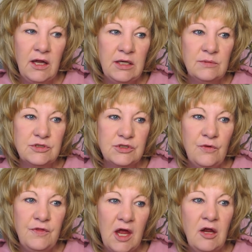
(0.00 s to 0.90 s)
I am
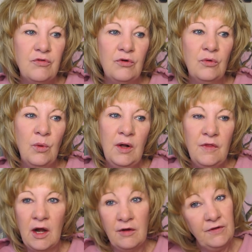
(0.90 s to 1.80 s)
so thankful, one,
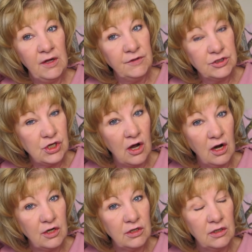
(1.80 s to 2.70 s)
that I found this
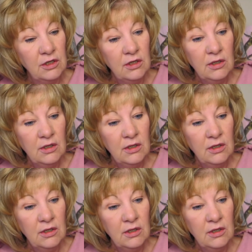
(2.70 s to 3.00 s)
doctor,